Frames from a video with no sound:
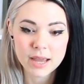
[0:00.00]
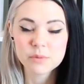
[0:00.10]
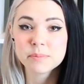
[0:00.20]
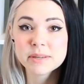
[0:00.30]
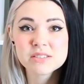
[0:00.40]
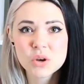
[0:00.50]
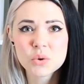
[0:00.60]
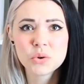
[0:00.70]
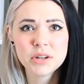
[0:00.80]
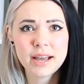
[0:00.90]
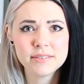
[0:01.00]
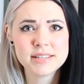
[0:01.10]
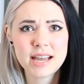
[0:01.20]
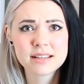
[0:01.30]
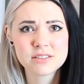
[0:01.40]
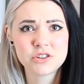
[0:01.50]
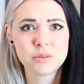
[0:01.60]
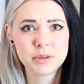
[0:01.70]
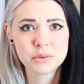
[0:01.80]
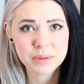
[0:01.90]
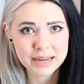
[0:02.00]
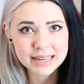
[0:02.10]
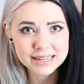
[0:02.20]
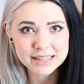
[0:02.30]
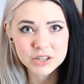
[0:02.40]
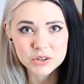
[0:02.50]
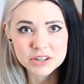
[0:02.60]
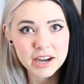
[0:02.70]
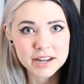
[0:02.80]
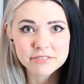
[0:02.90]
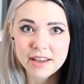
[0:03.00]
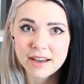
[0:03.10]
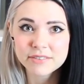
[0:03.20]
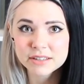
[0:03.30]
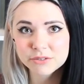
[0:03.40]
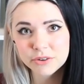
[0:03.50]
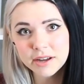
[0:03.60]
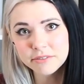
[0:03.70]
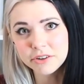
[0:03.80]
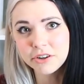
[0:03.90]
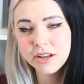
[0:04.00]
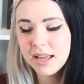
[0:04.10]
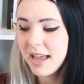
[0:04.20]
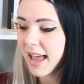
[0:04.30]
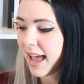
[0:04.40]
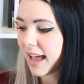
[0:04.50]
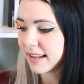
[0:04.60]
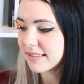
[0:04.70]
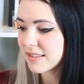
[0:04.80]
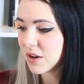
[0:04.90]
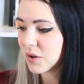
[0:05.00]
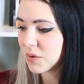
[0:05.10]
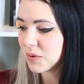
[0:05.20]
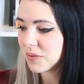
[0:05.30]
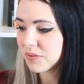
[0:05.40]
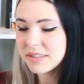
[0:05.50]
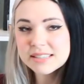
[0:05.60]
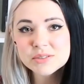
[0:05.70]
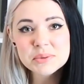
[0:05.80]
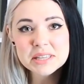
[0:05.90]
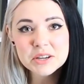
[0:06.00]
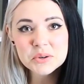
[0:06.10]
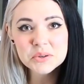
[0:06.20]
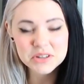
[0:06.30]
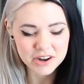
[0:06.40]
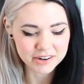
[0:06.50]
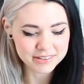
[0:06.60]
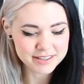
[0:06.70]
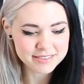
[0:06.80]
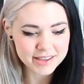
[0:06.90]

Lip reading: it would be so cool to have it taxidermied, right? And then you could kind of have it forever. And so this is really cool, Carla.